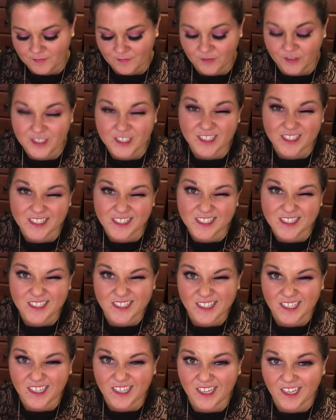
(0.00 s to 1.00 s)
which is
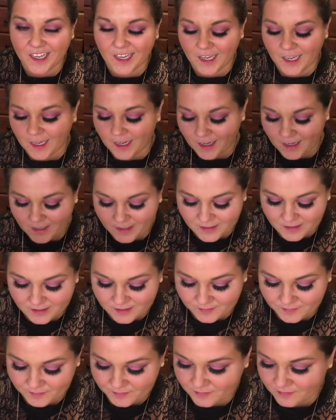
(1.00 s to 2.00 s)

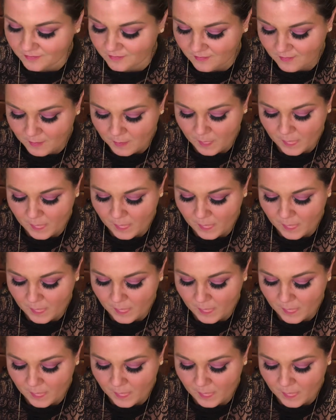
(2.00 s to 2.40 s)
exciting.